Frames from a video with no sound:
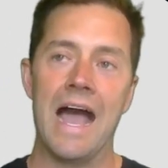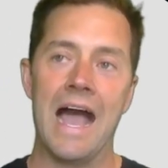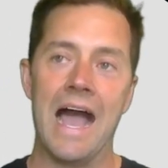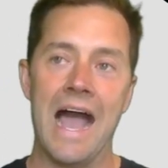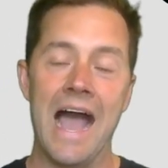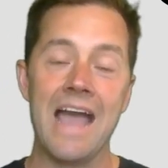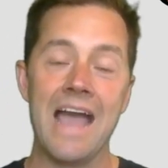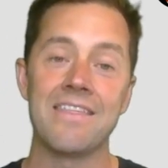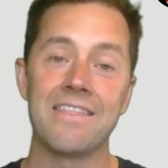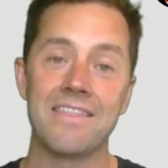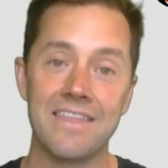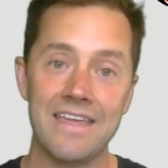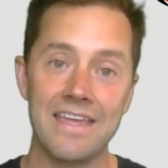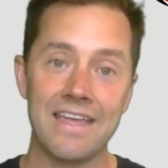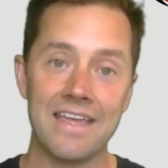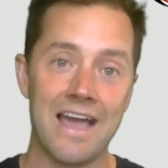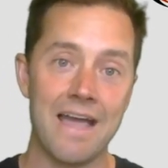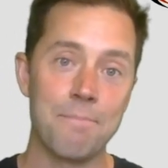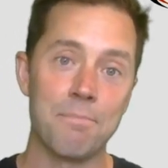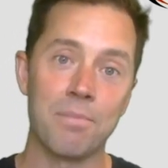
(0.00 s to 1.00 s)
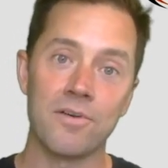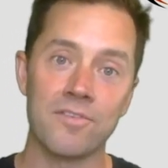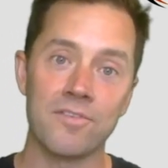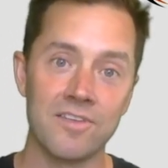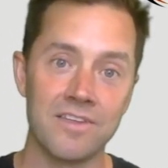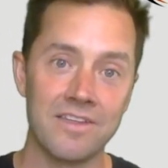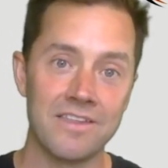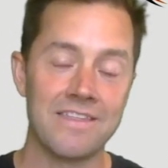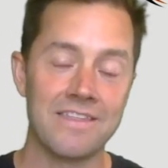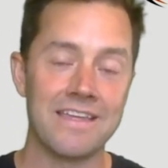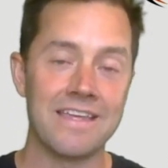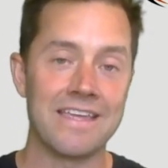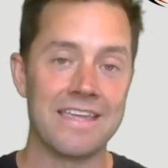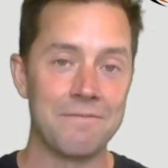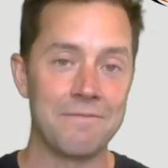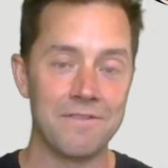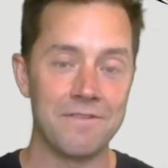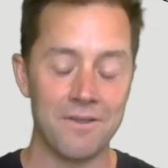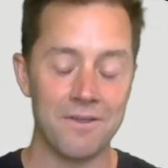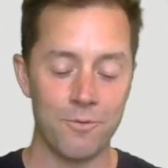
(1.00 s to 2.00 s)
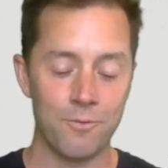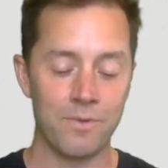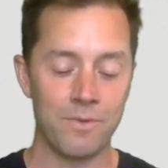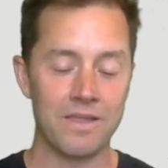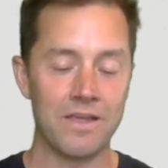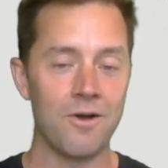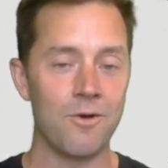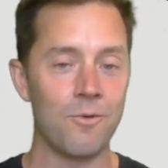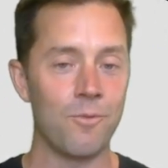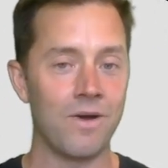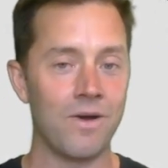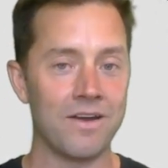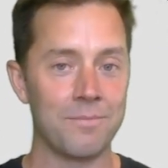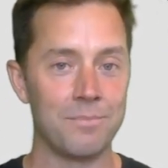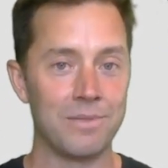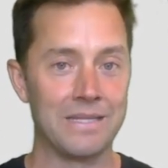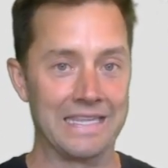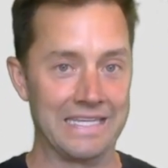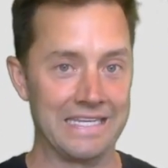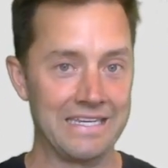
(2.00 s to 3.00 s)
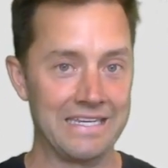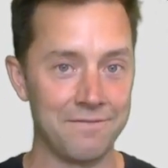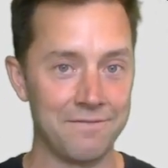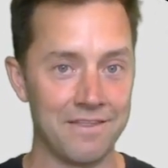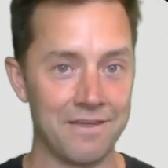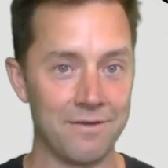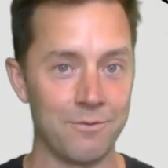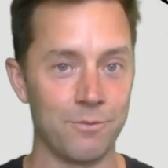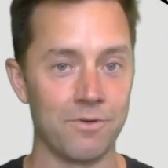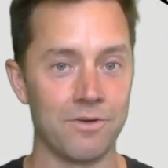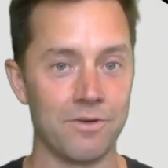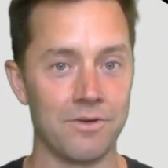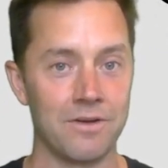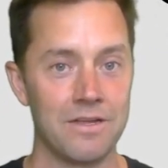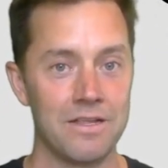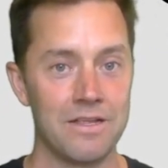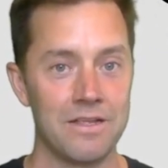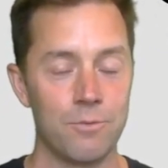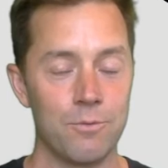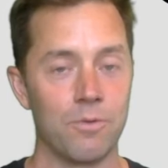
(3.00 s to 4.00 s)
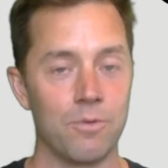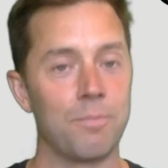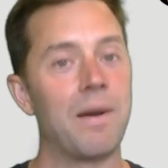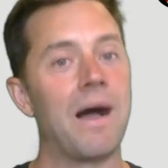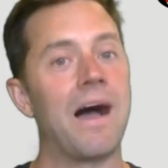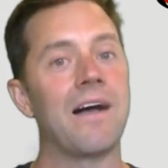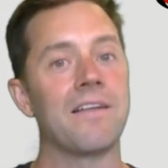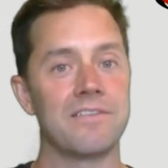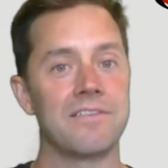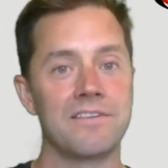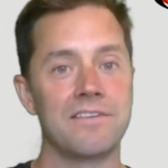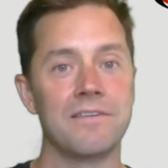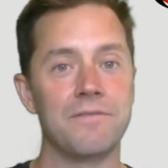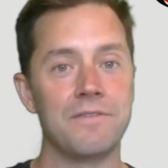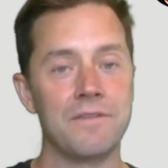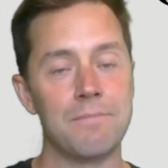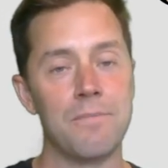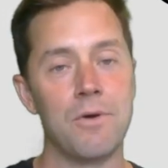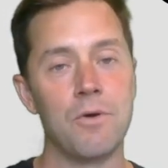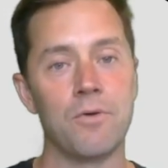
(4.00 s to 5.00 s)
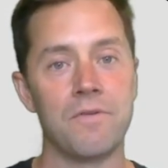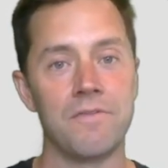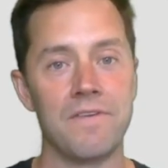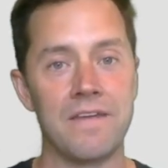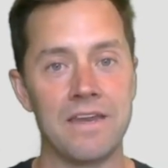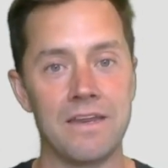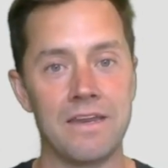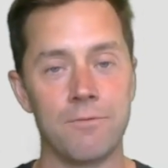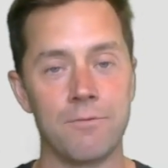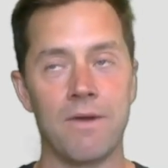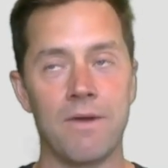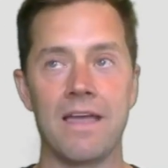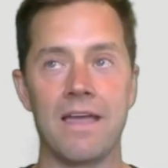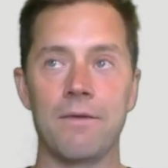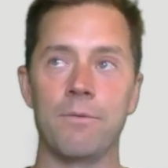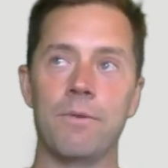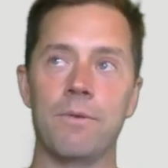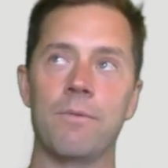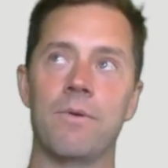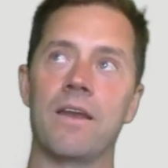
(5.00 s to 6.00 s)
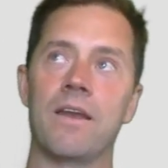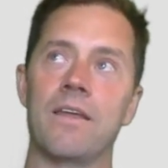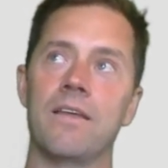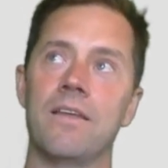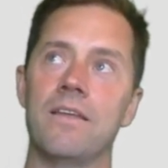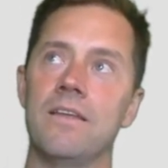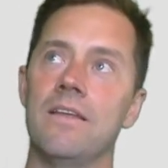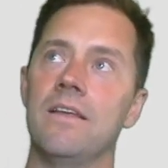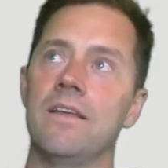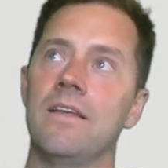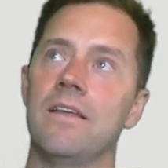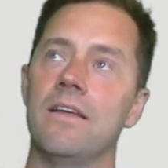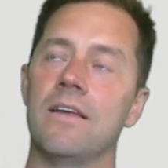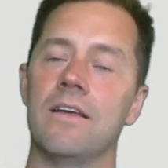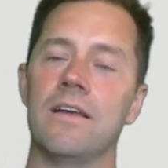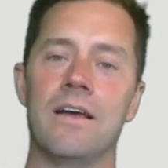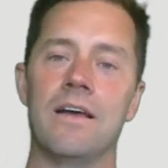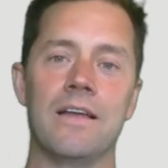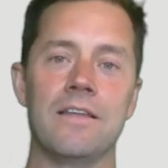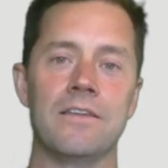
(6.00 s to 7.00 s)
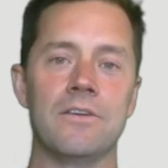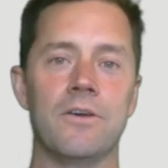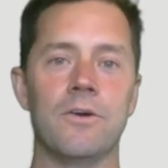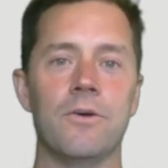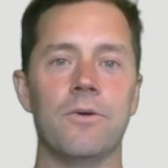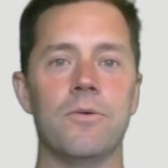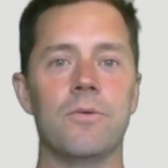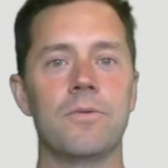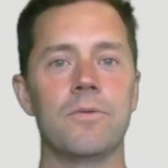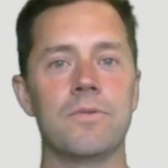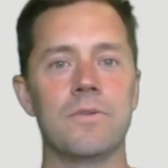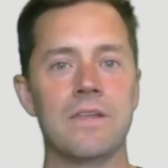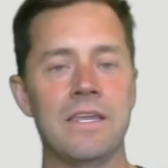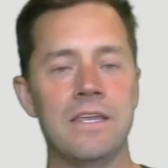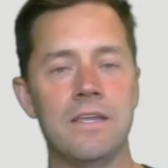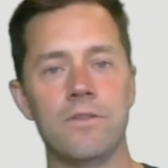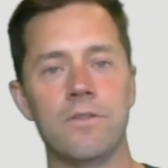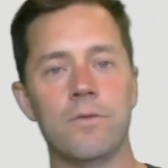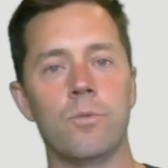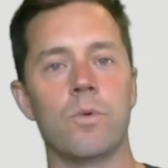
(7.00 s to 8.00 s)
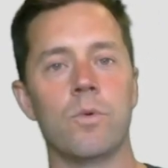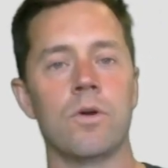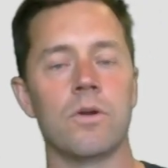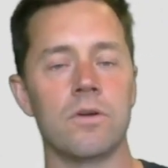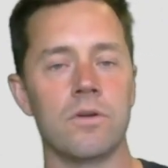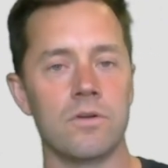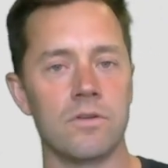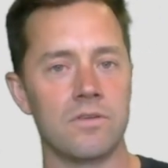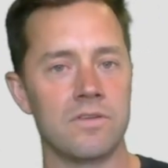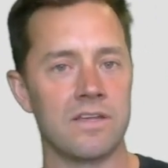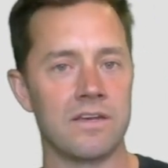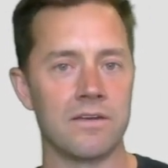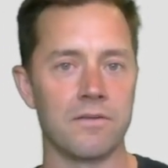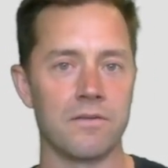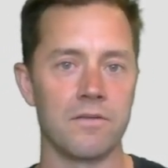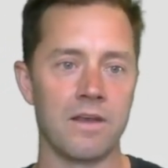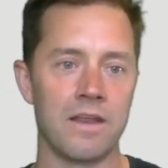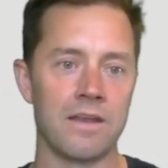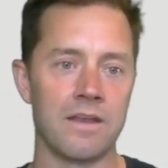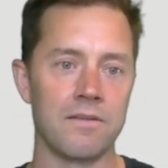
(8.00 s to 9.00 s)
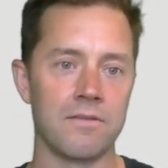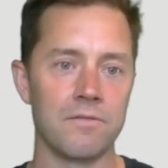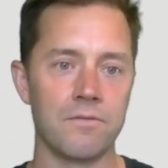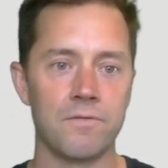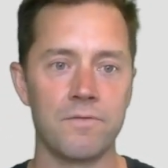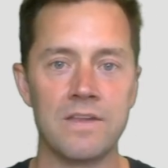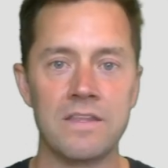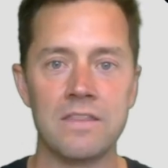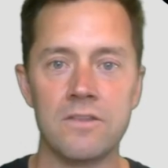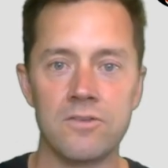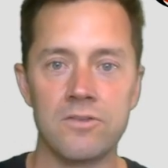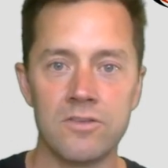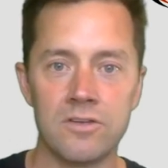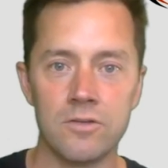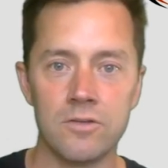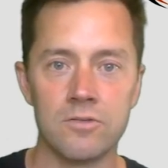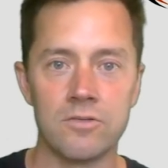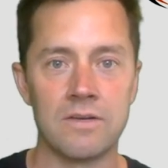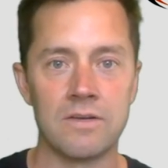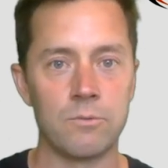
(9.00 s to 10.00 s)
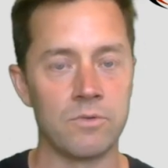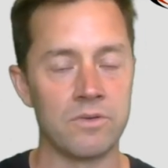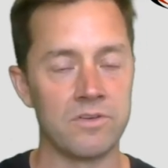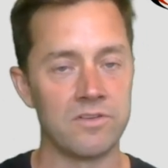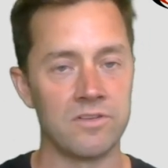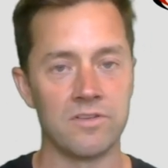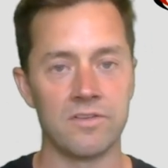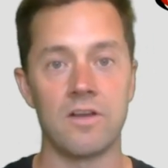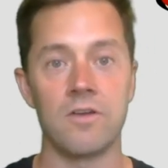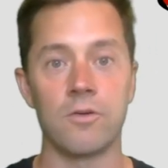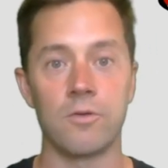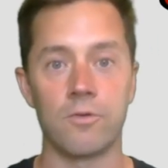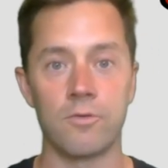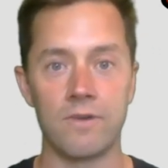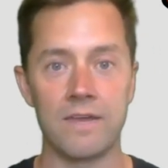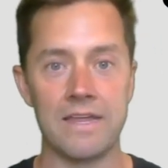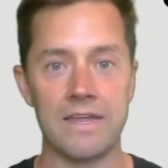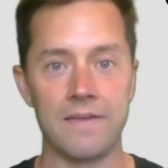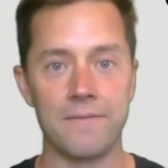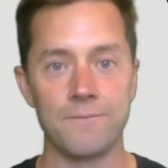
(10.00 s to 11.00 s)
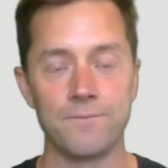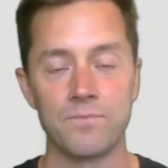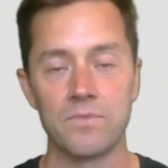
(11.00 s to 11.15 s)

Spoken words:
I personally think, even though we all want to believe that we're positively motivated, right? We want to, heal the world and feed the children, which is all great.